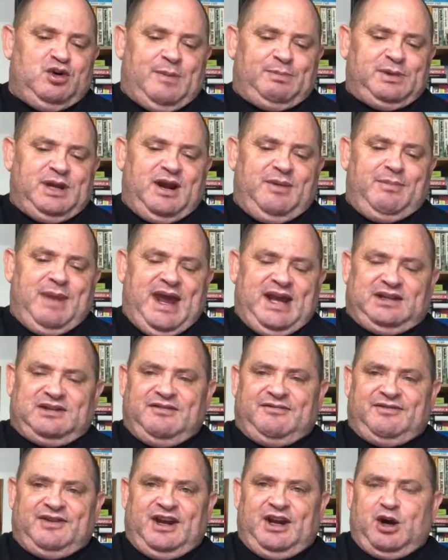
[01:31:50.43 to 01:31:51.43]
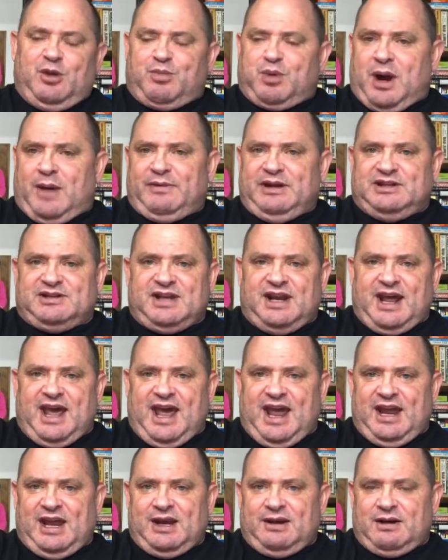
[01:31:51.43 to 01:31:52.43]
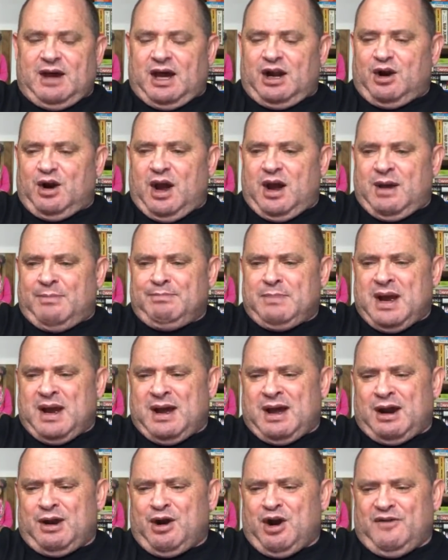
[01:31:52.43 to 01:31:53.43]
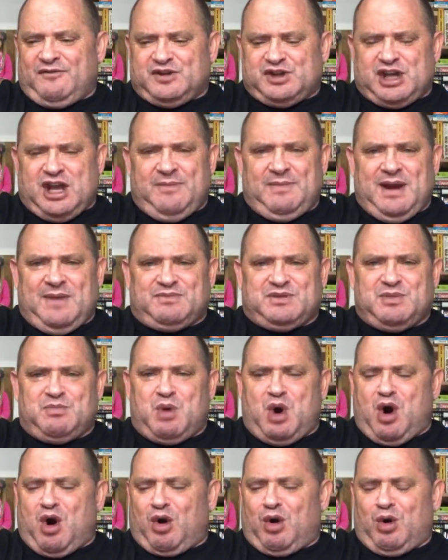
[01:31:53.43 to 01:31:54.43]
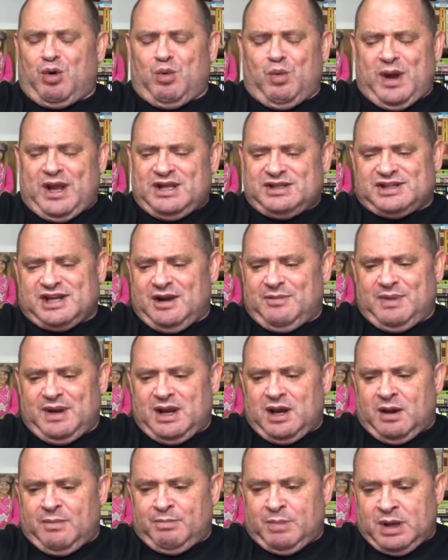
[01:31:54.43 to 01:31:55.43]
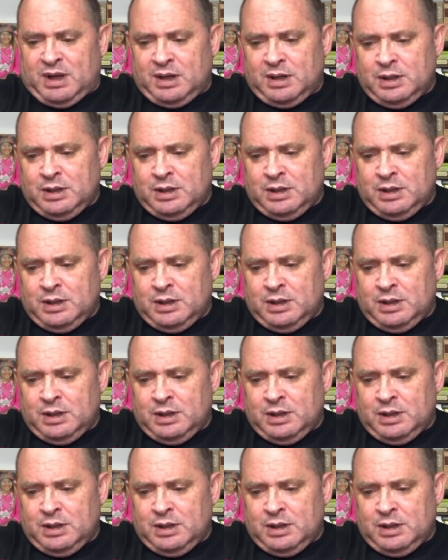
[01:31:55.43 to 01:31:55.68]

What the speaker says: I'm going to make the video probably today, and I don't know if it's going to be up tomorrow or when it's going to be up, but